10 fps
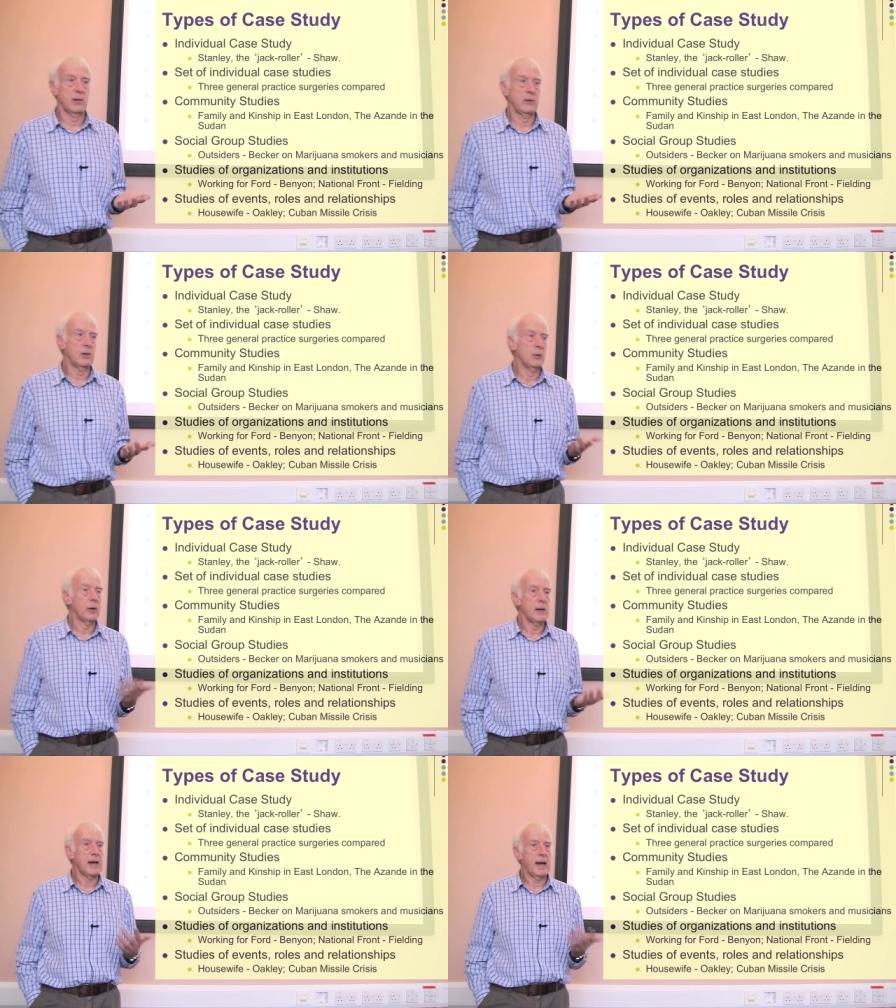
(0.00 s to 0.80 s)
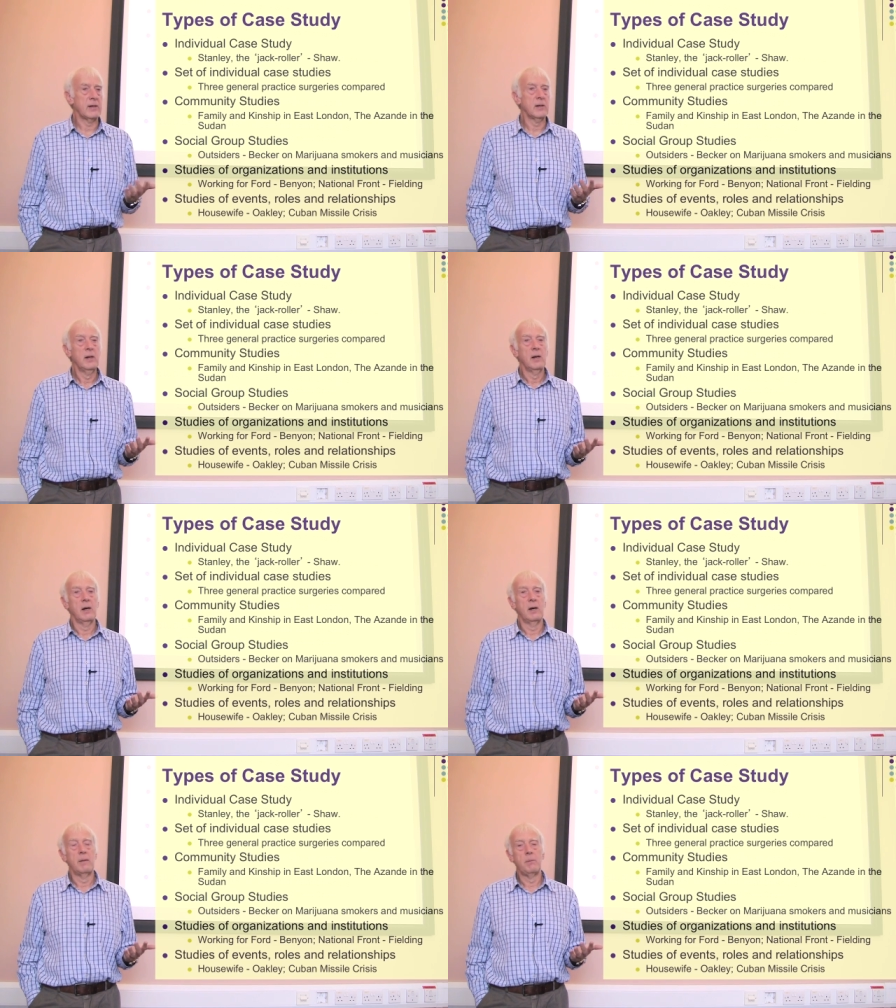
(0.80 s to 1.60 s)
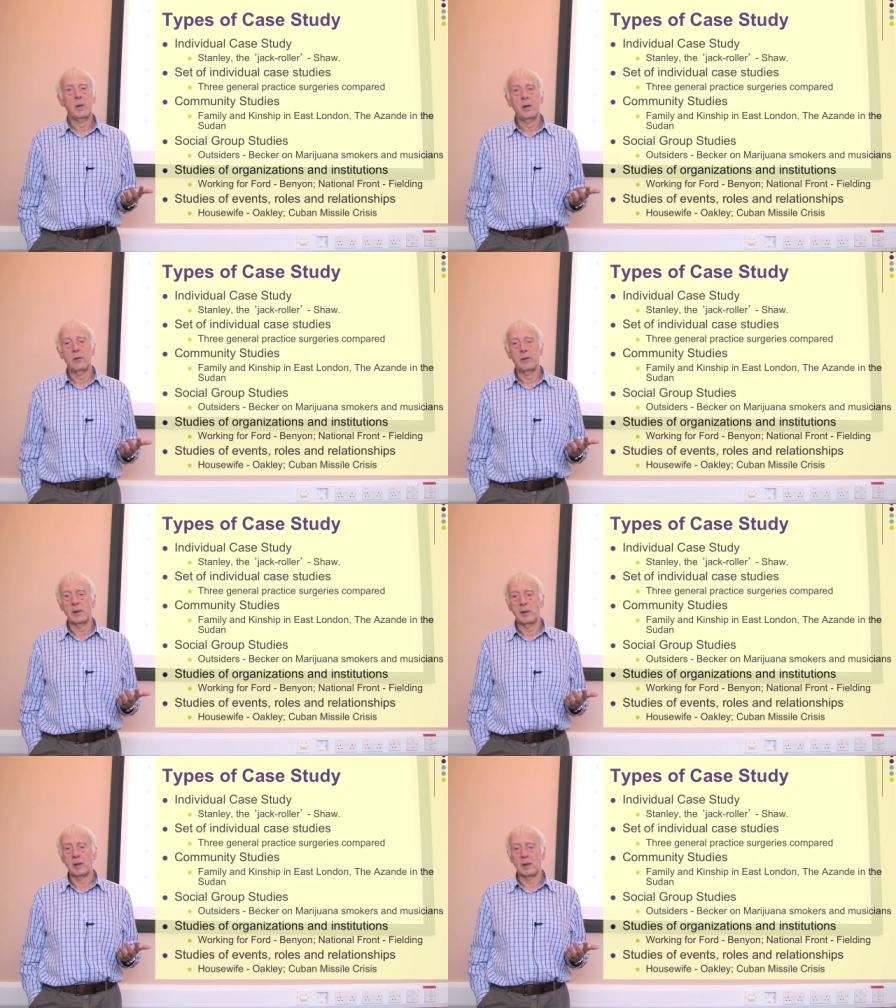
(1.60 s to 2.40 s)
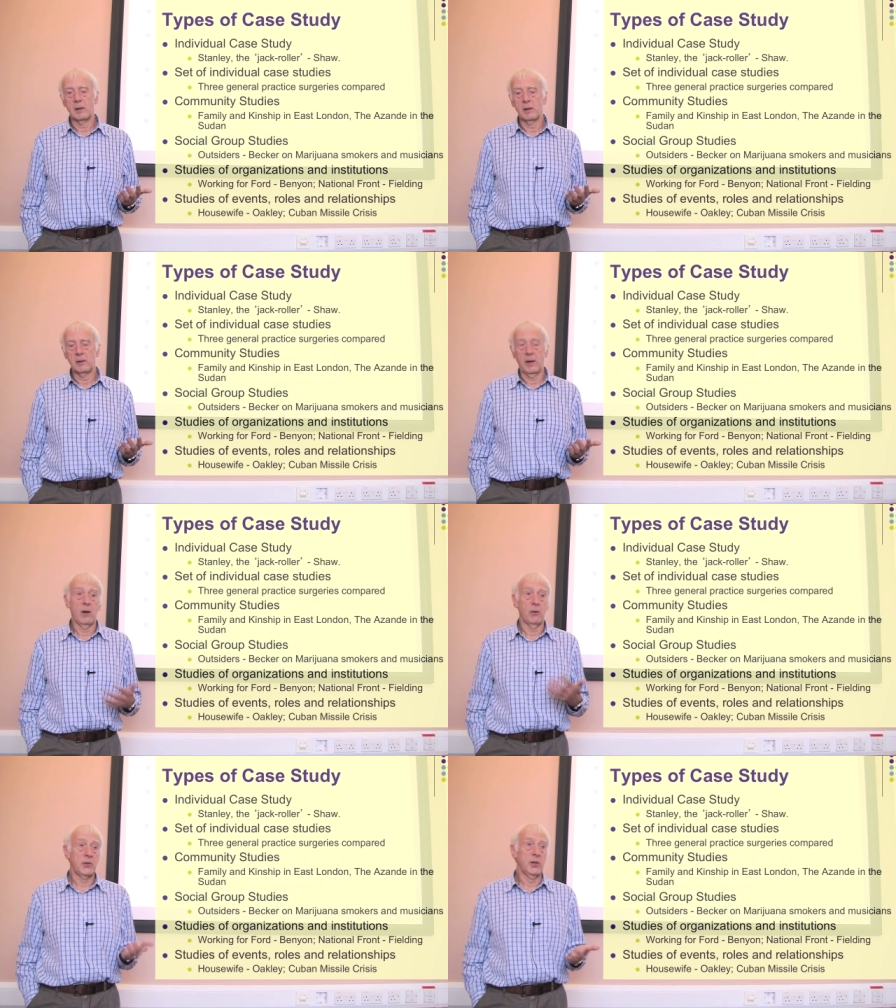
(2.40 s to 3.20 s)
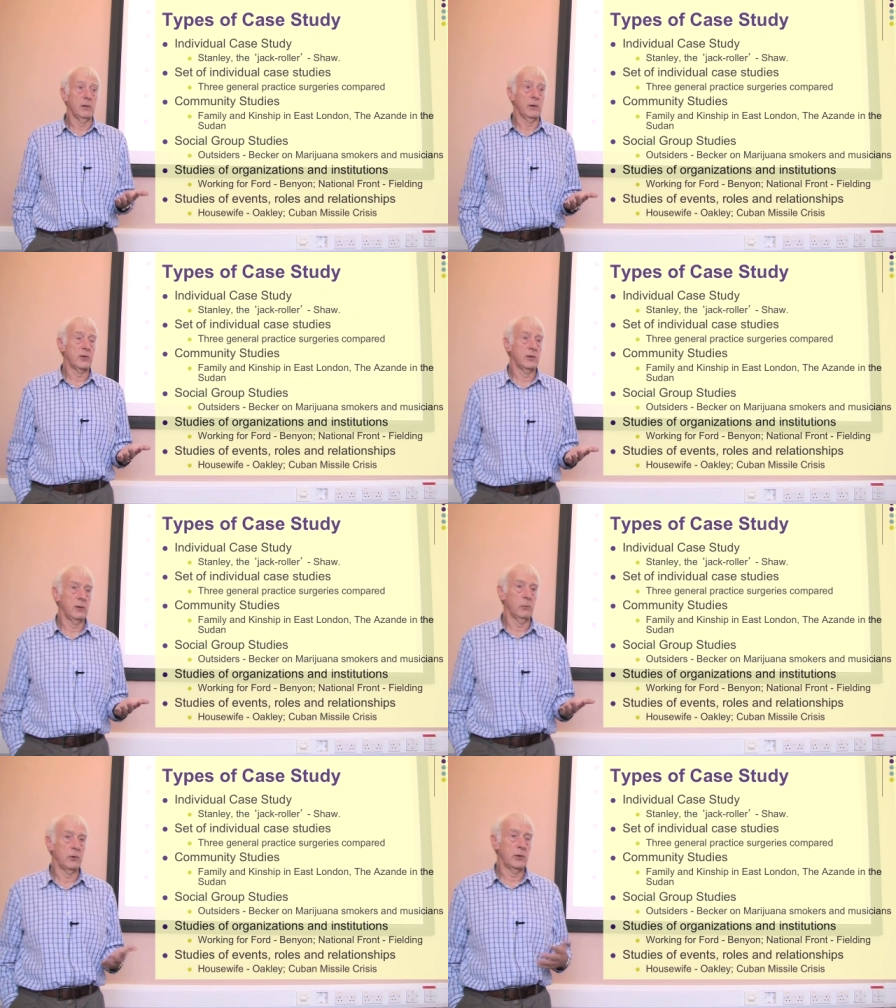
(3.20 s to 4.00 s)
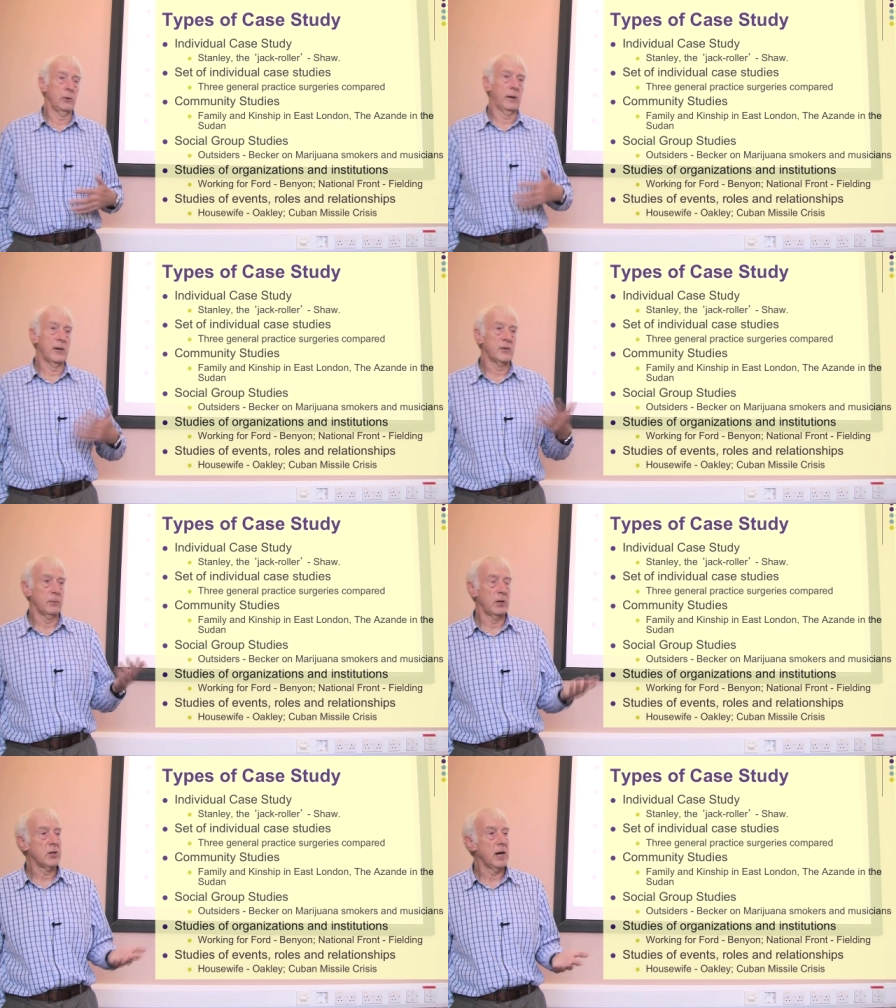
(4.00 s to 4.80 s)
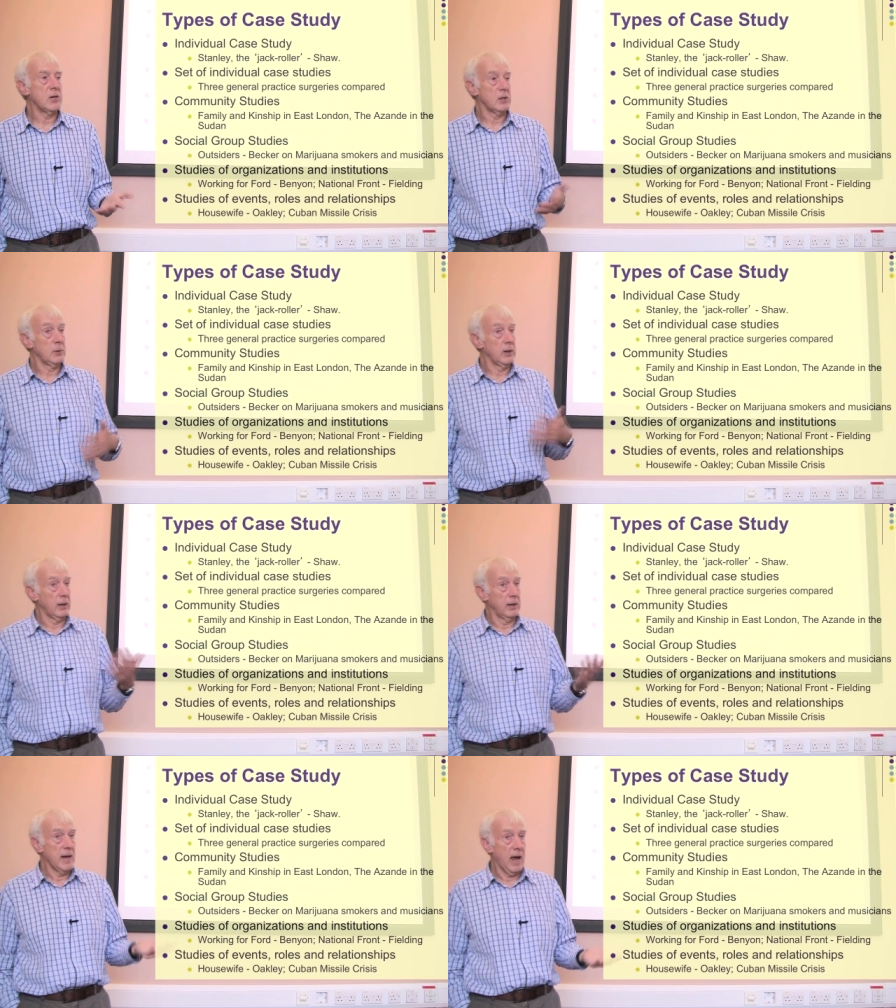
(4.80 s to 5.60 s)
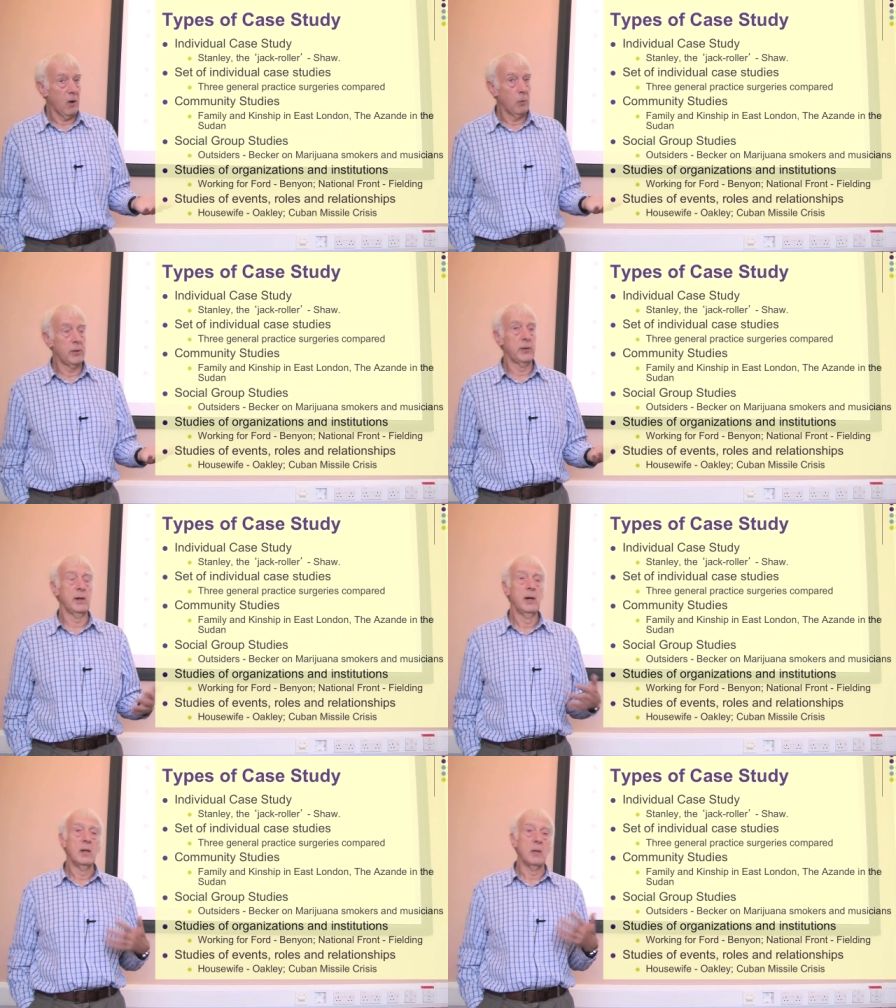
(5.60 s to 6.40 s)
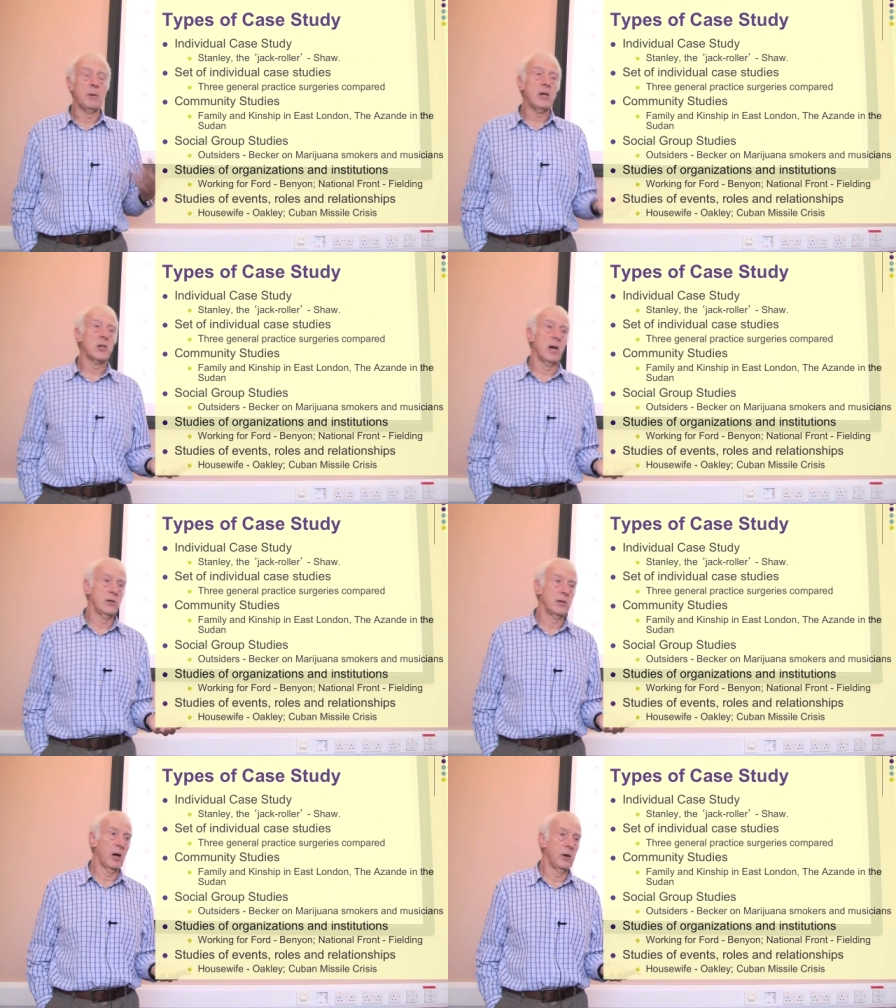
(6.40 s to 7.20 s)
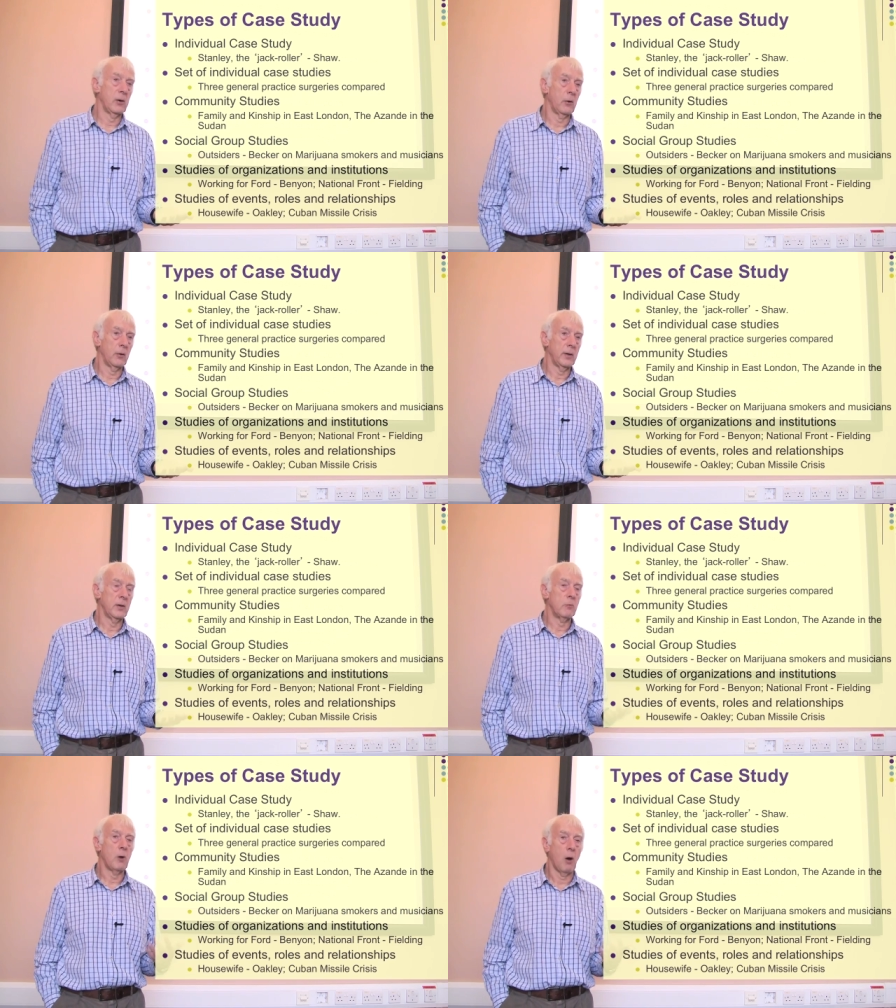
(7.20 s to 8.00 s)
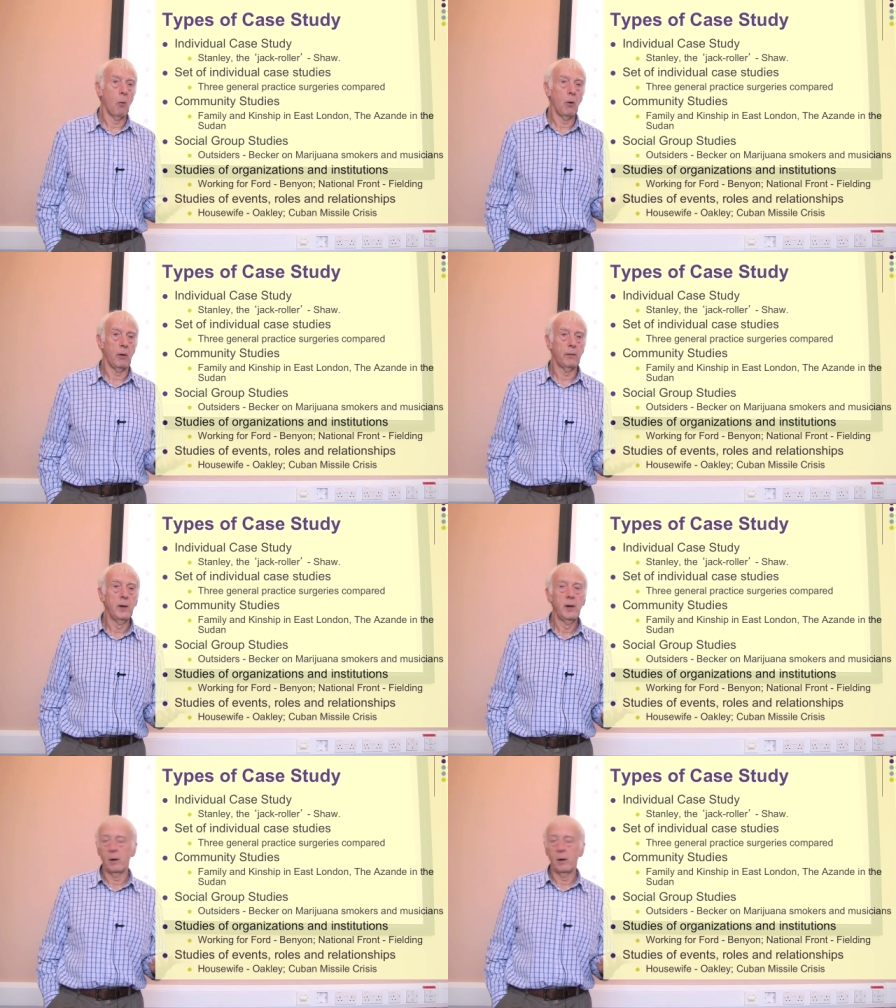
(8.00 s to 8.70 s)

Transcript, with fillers: So if you're looking at the health service and you want to look at some of the changes, particularly now with the big changes going on in the role of